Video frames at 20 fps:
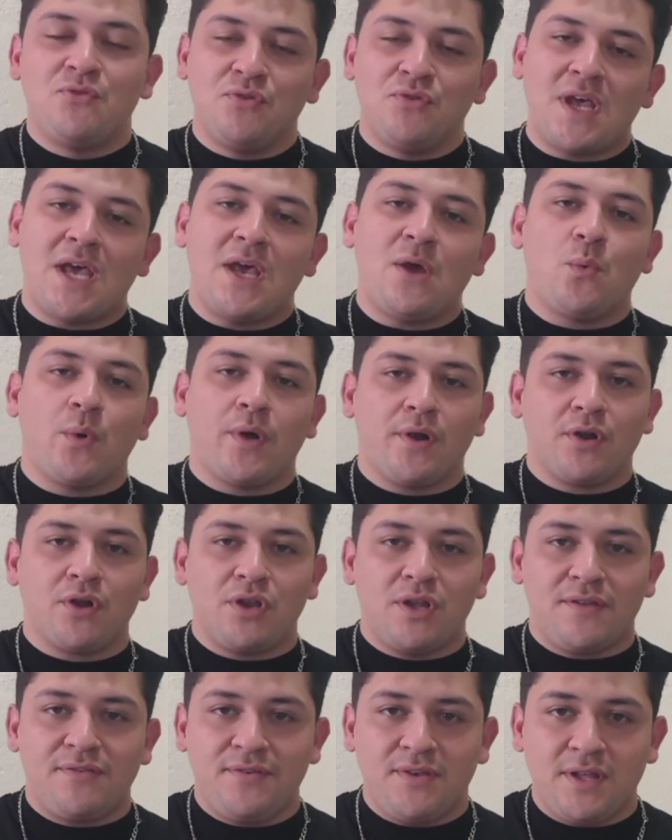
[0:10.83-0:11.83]
Today we're
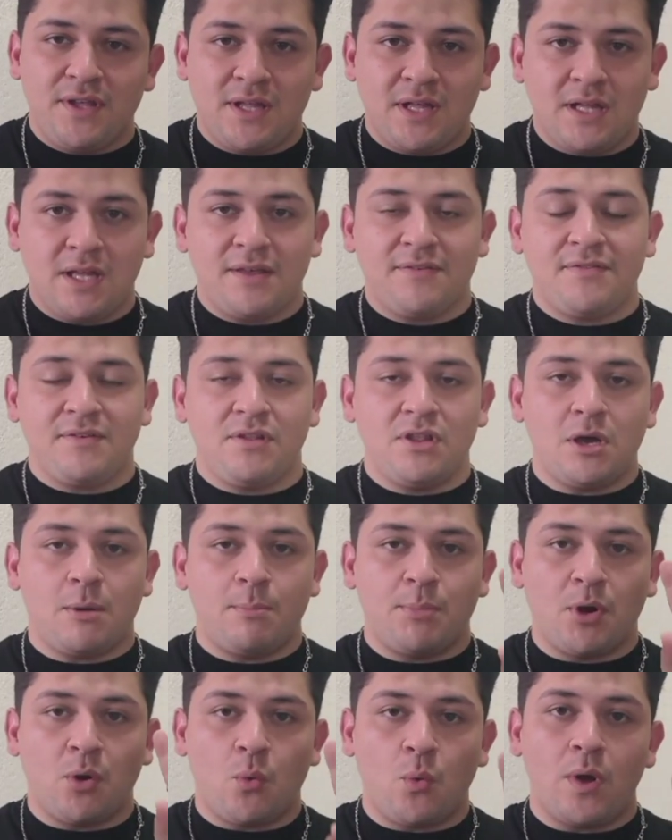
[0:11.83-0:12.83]
gonna see the lesson
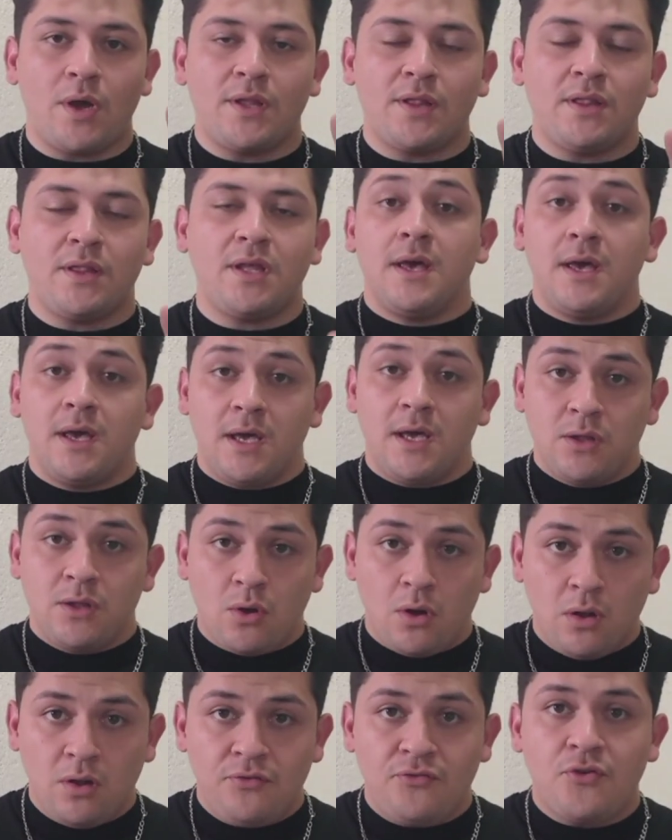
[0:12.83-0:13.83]
number 1,
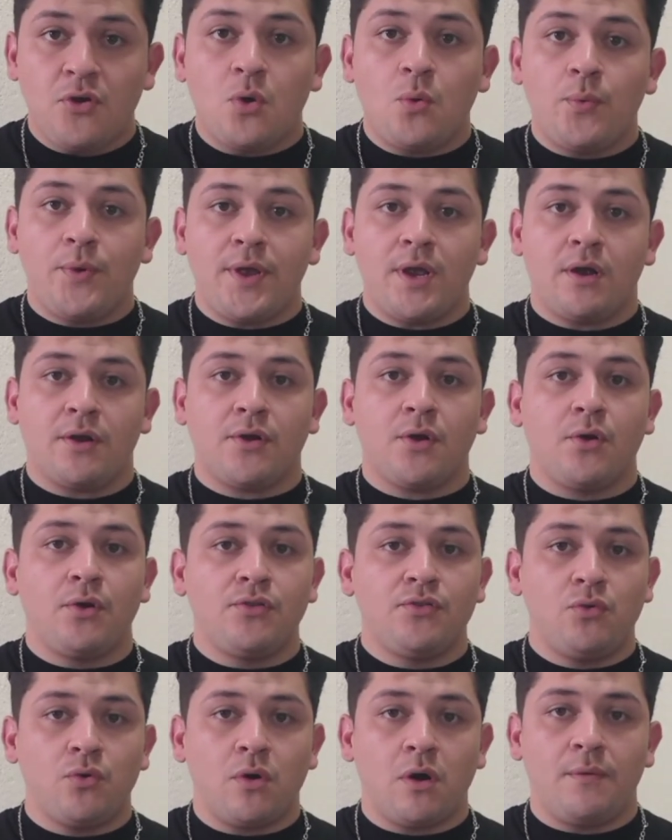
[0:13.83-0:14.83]
and also we are
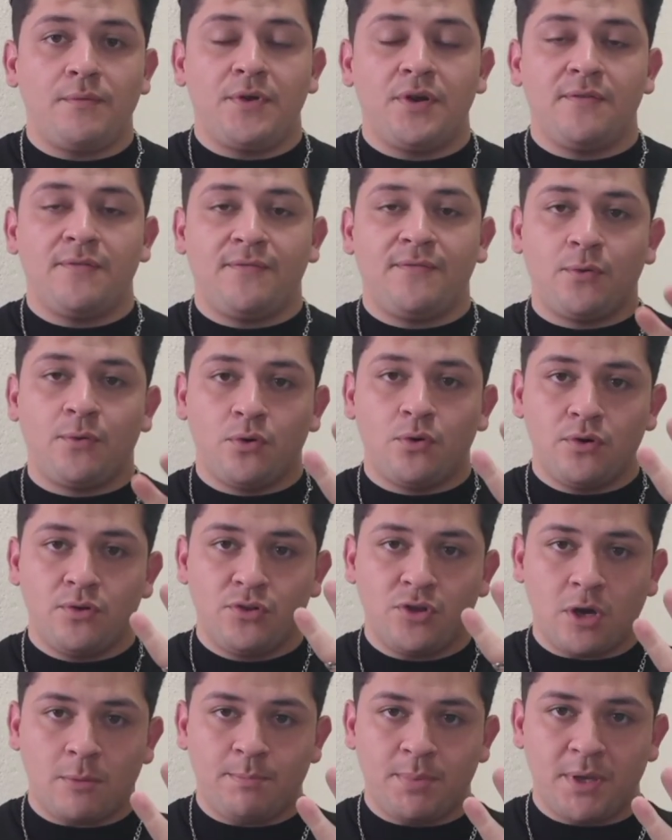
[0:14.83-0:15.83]
going to cover
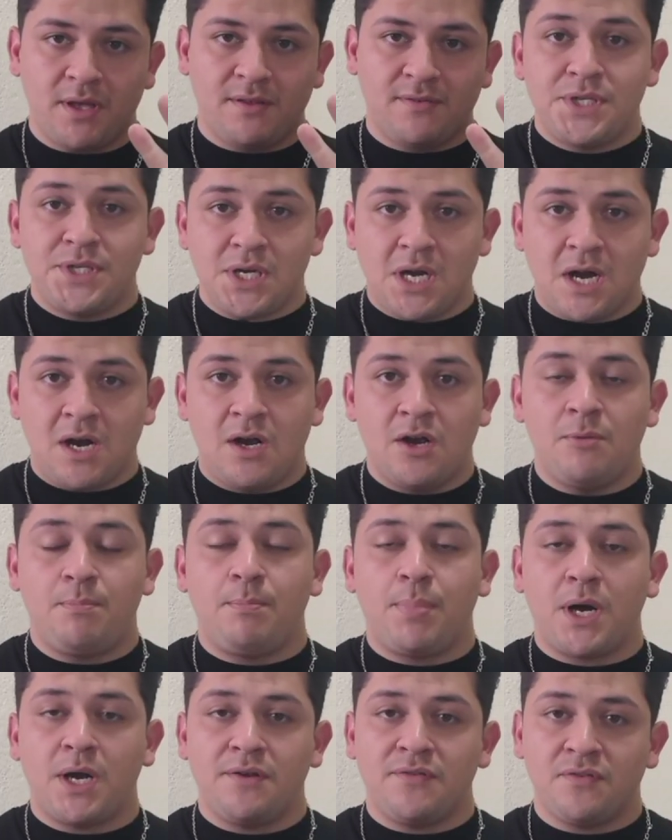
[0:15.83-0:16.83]
4 topics, which
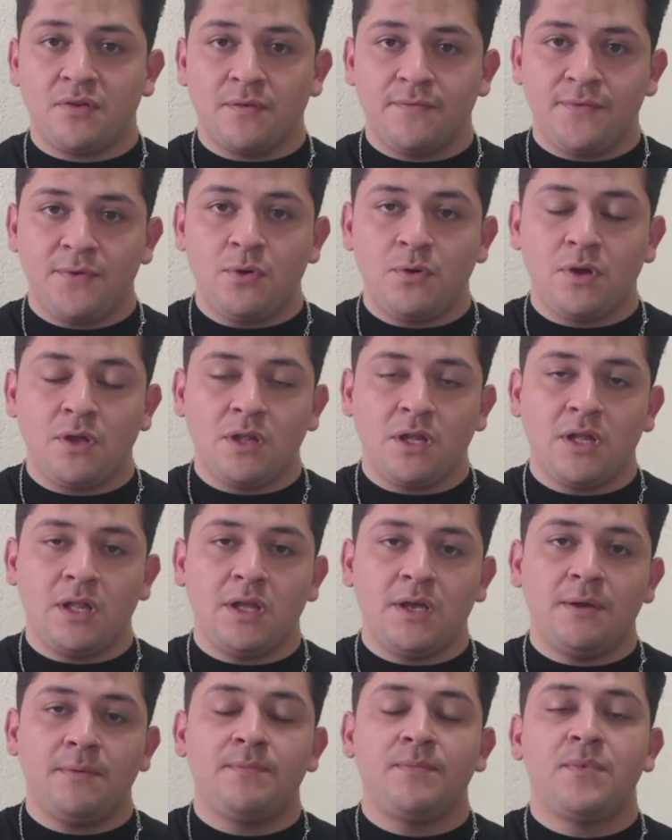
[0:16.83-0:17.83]
are parts of
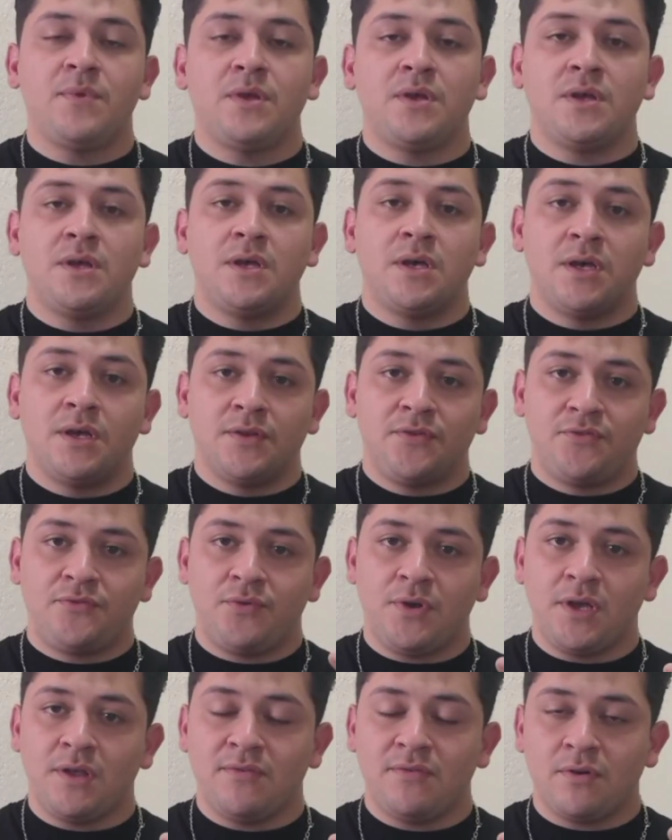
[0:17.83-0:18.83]
ukulele,
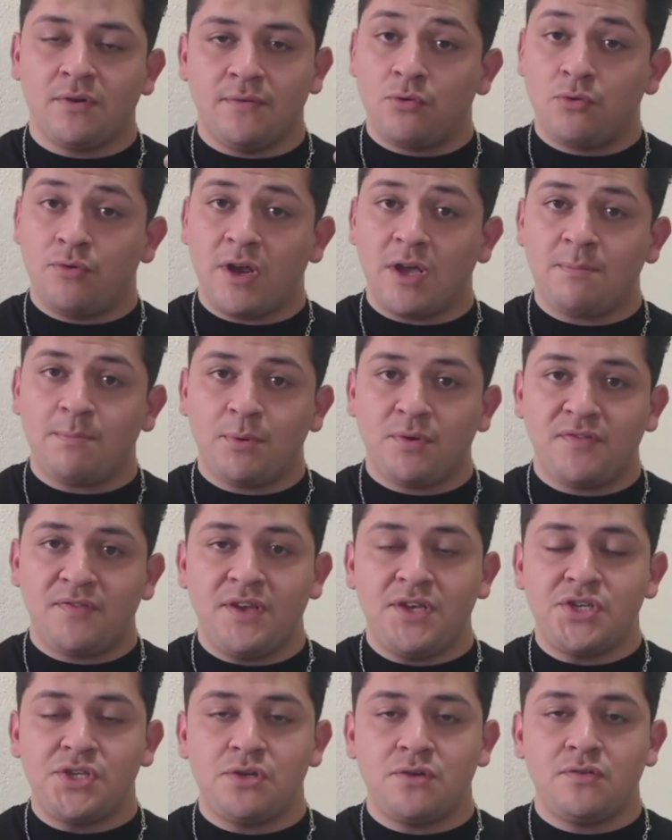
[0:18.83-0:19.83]
strings, correct
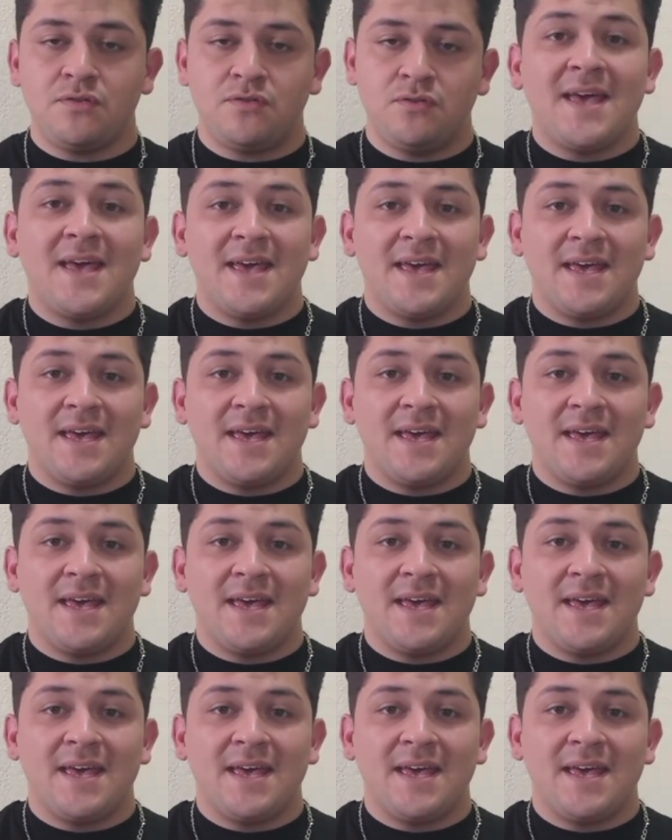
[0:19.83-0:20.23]
position,